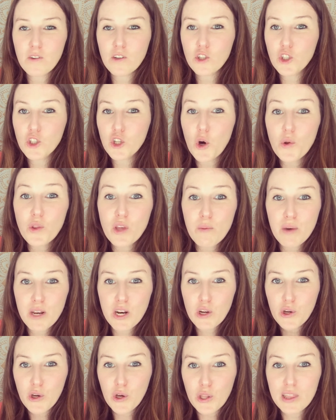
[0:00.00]
show them in a
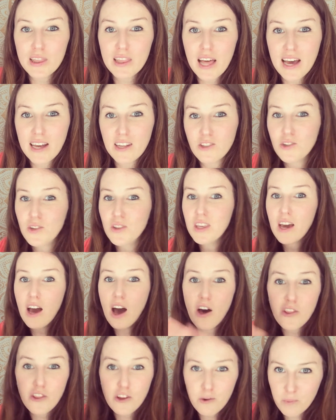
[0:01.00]
good light to the
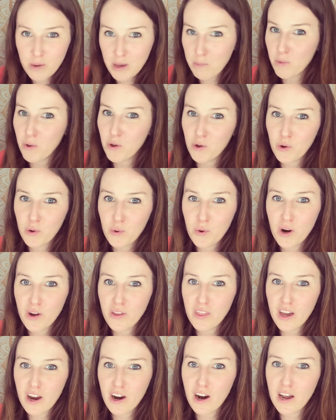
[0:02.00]
other people who are
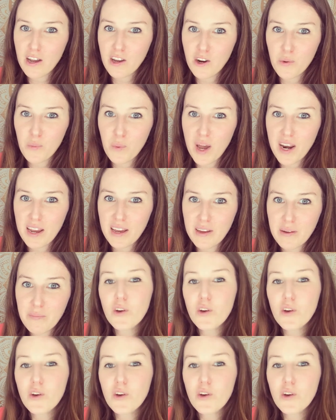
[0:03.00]
there at your wedding.